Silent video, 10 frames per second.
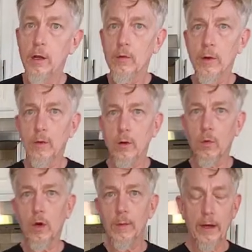We don't want to
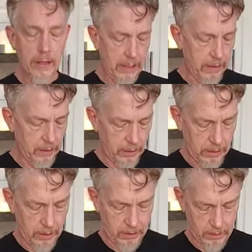worry about getting
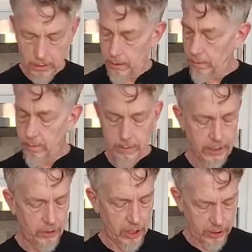the
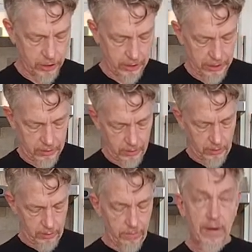injection
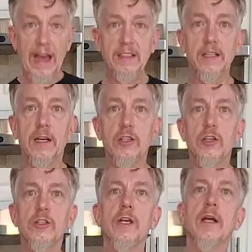into the fat
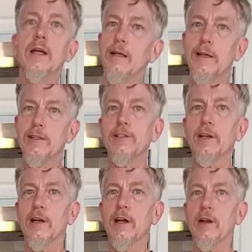sections. It's just
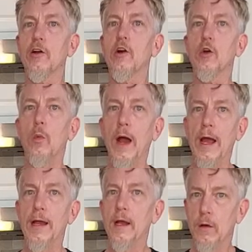going to kind of cook
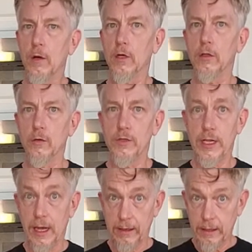away. We're going to lose
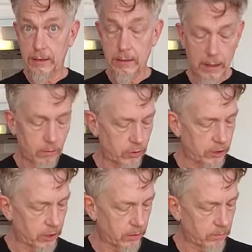that. That will
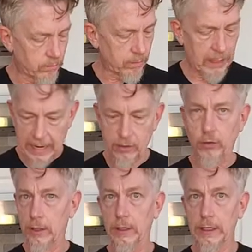just
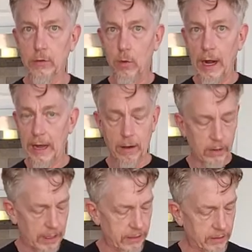actually leak right
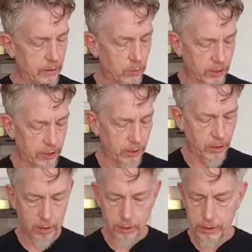out as the brisket
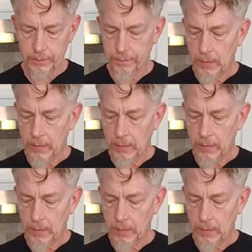cooks.